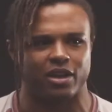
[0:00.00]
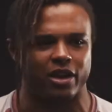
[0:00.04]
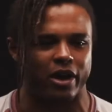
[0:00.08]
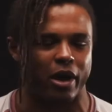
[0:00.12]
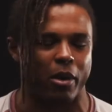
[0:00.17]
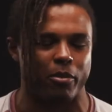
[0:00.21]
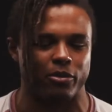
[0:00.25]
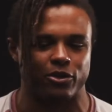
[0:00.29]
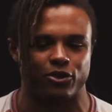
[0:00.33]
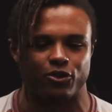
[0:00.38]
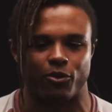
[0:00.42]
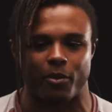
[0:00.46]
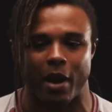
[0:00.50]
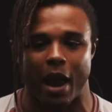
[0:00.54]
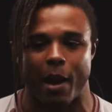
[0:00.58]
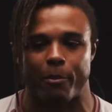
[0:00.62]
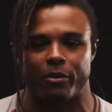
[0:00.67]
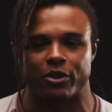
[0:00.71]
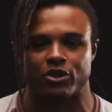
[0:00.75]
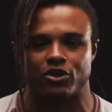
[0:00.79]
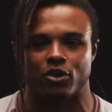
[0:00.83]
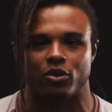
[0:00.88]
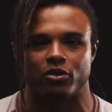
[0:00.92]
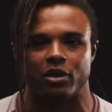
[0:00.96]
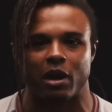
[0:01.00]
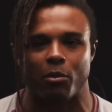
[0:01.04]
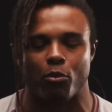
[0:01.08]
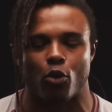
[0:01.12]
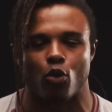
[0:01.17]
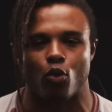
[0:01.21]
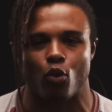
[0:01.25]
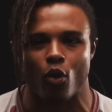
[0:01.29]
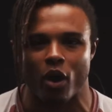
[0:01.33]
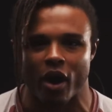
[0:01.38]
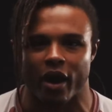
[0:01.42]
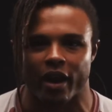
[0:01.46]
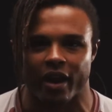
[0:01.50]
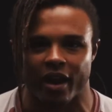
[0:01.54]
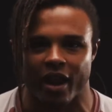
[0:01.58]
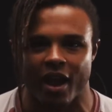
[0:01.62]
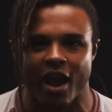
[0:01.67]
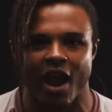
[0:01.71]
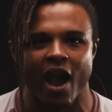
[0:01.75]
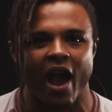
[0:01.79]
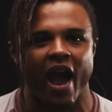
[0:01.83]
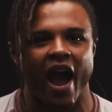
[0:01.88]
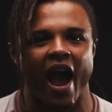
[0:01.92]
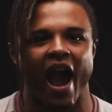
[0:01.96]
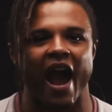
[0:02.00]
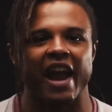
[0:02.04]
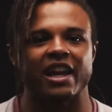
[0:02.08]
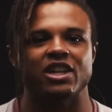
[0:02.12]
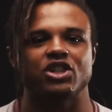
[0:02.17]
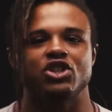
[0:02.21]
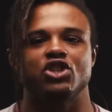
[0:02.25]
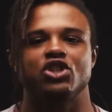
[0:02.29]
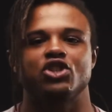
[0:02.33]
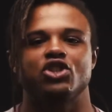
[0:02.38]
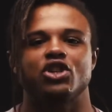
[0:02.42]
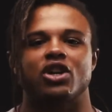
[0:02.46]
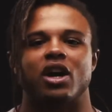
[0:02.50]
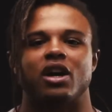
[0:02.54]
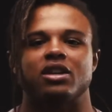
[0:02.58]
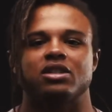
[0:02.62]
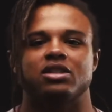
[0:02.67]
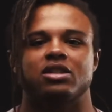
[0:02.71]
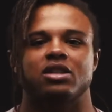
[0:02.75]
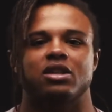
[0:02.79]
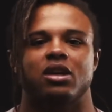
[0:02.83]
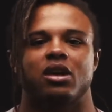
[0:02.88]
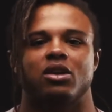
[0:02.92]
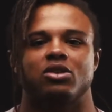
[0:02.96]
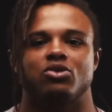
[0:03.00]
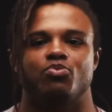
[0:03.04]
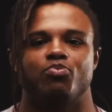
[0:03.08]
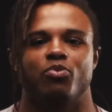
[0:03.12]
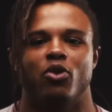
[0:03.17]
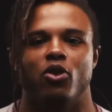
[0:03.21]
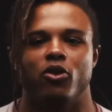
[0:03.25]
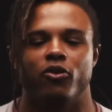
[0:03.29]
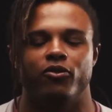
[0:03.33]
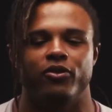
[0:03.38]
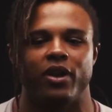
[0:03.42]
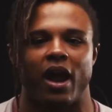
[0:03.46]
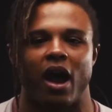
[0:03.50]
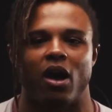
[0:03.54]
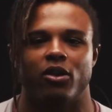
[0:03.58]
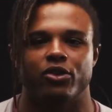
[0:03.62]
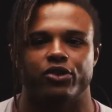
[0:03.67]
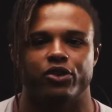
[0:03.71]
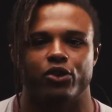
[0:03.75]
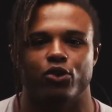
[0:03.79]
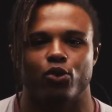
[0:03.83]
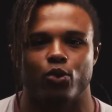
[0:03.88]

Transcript: comes from episode number one. I just moved down to